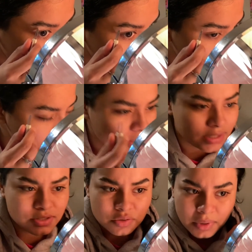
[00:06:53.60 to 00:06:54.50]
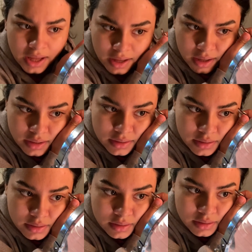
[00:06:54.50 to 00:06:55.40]
I don't think that's too bad.
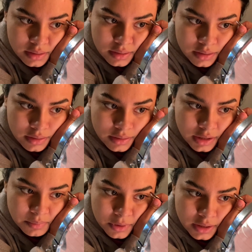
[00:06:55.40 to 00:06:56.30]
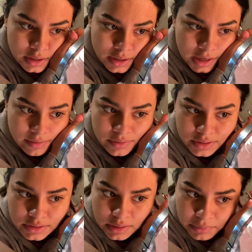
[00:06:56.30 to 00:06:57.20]
That's probably like
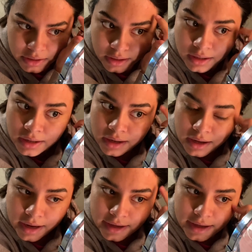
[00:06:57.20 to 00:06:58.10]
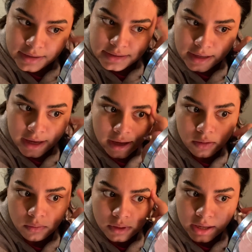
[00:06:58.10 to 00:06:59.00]
average. I mean, I can't say I
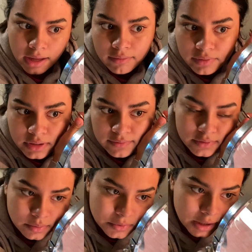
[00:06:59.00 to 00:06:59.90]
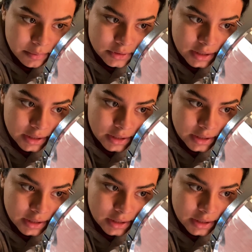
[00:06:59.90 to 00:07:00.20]
only have 50 subscribers.